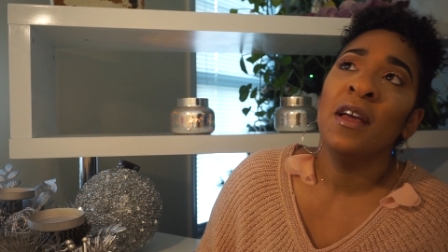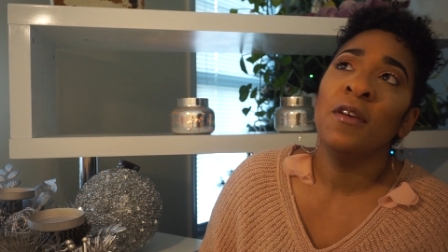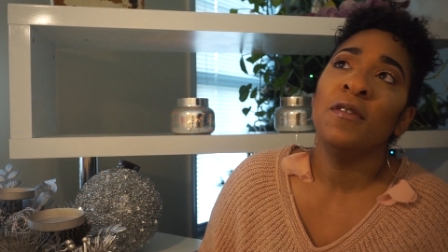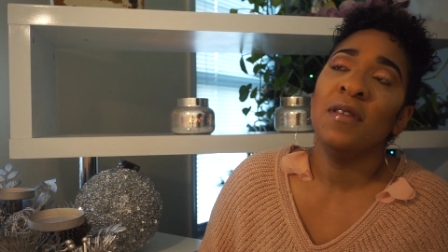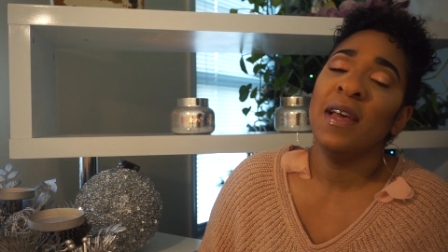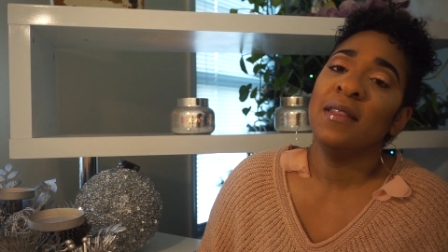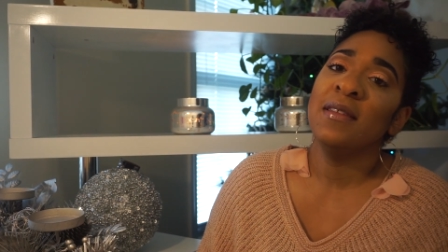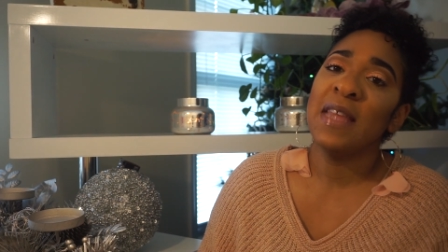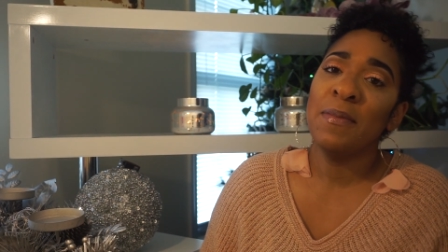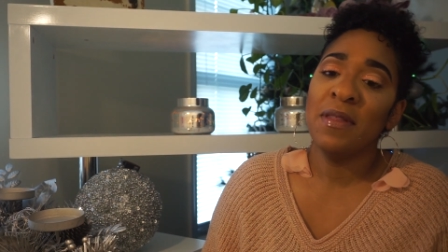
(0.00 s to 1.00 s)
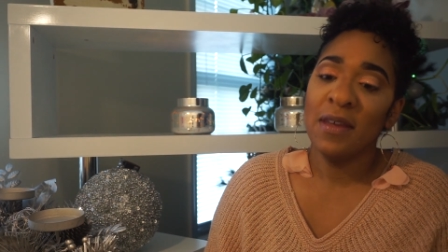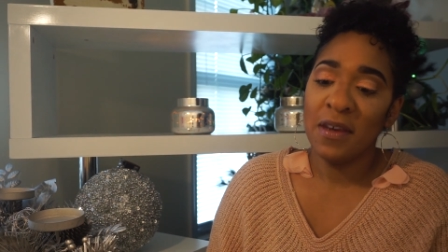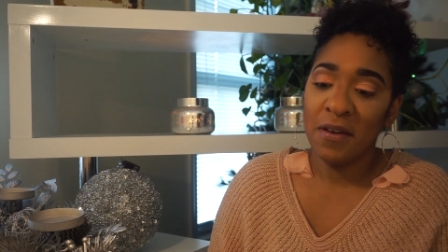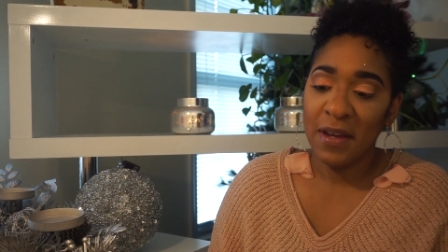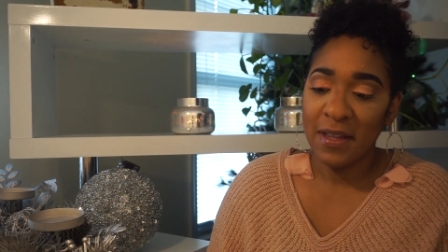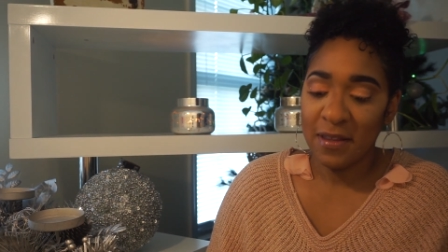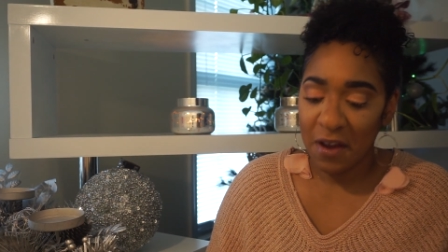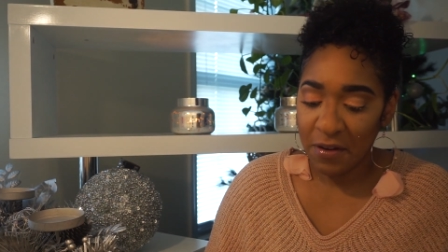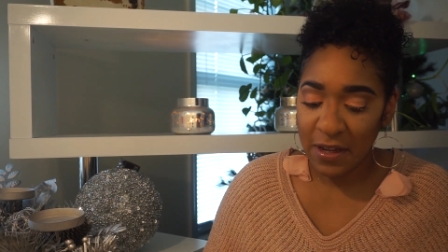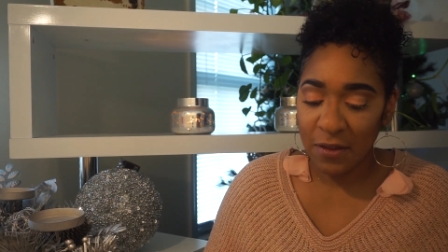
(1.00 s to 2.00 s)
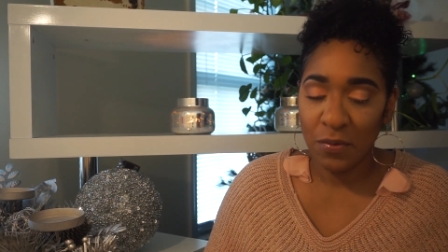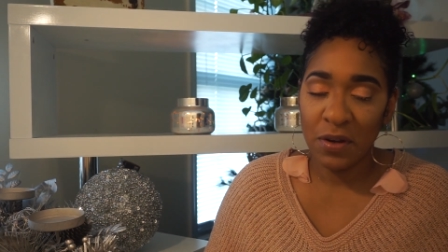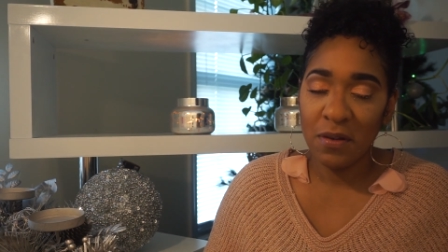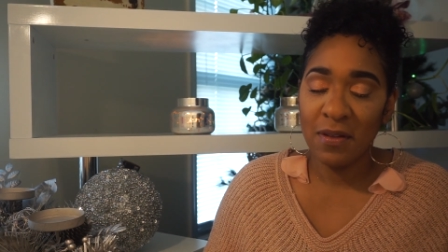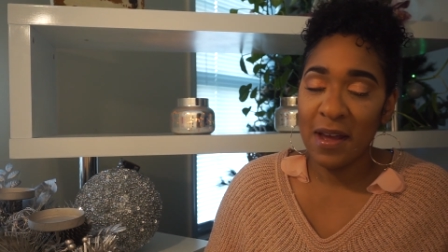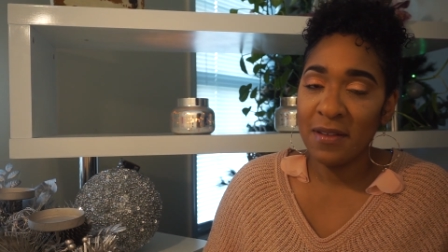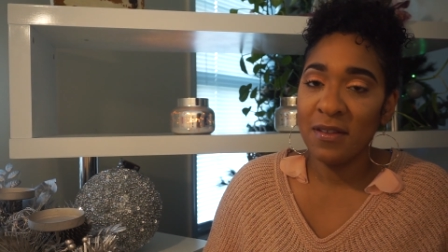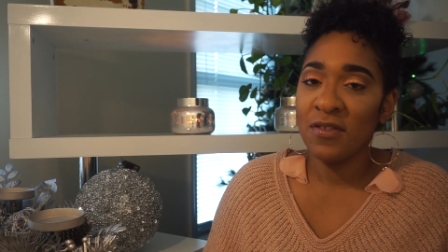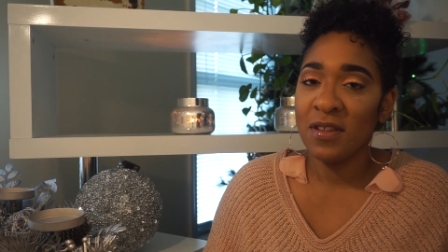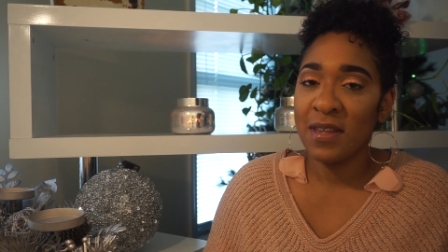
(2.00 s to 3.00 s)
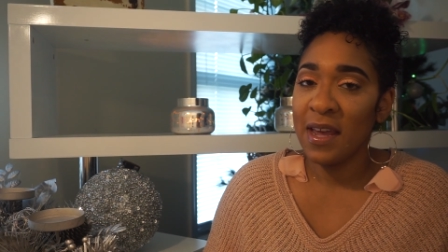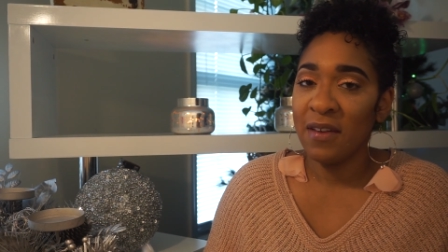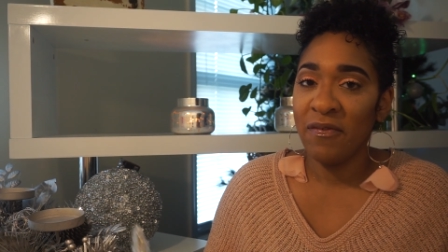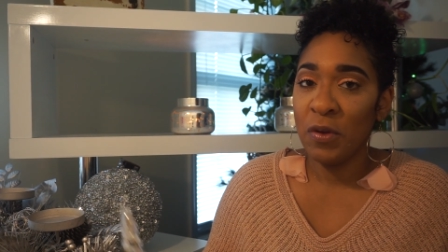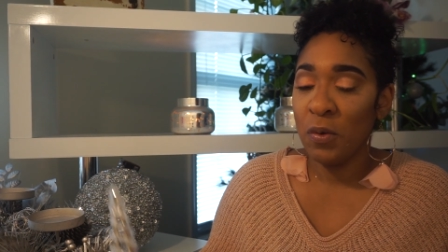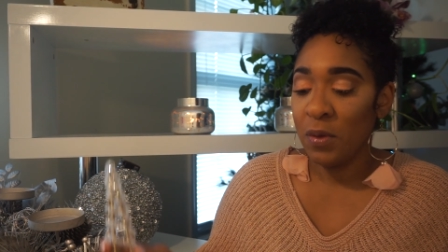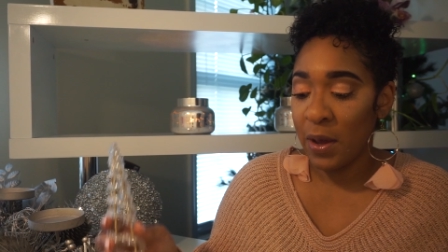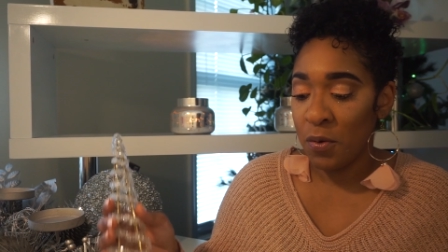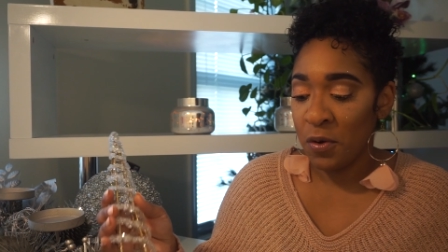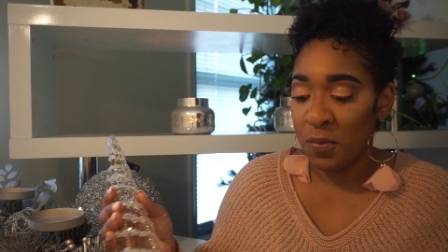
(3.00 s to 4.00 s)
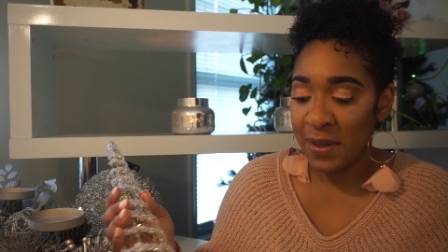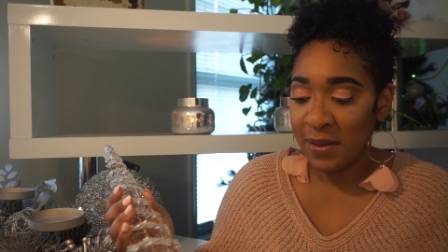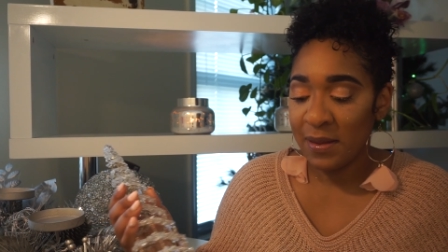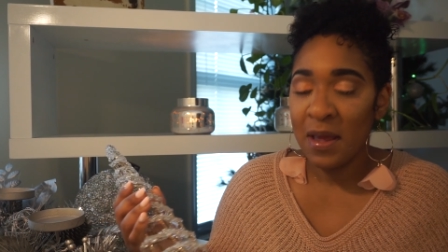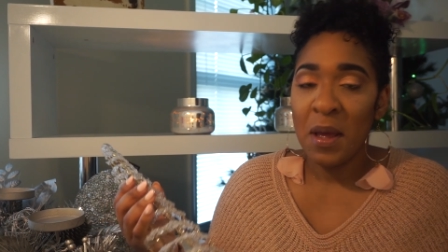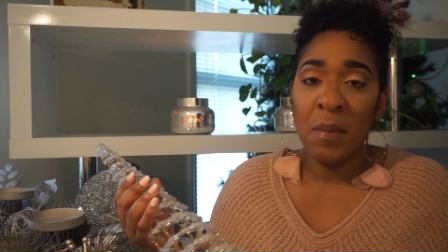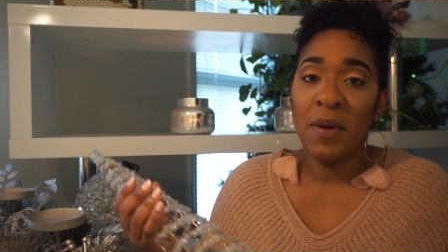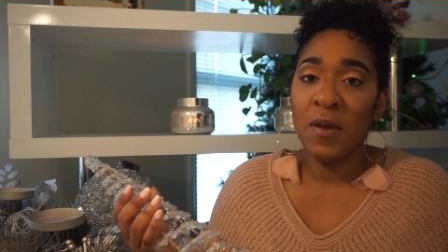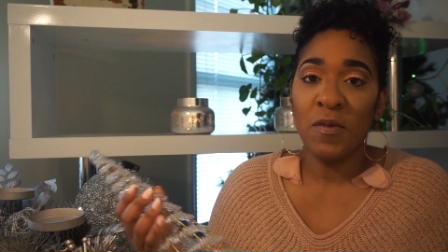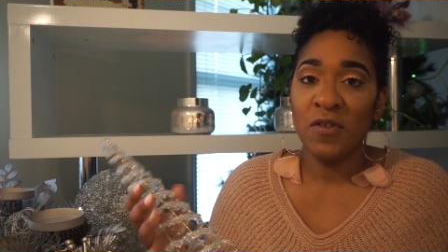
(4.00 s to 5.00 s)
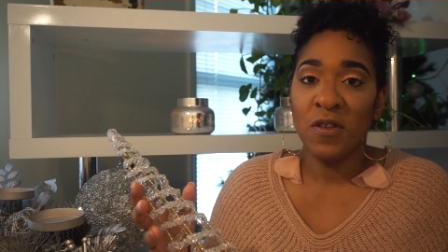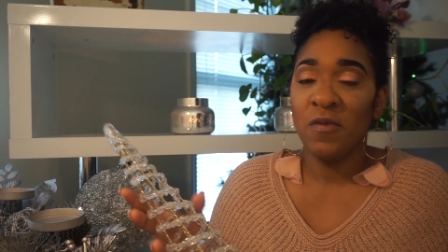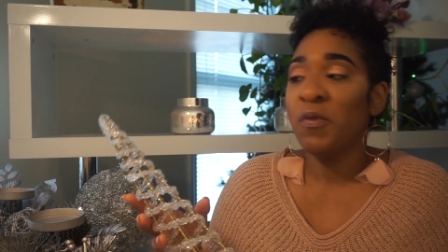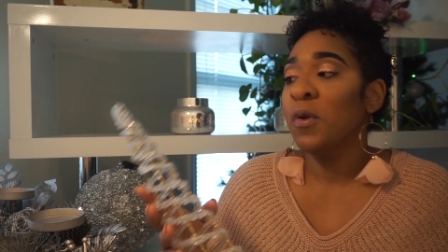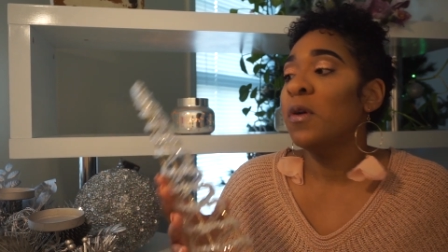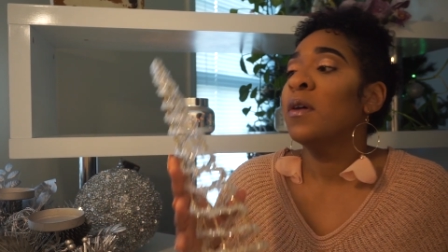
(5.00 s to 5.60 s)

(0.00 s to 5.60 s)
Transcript: Usually at this time of the year, it's already dwindled down to just like a few like ornaments, but it was just full.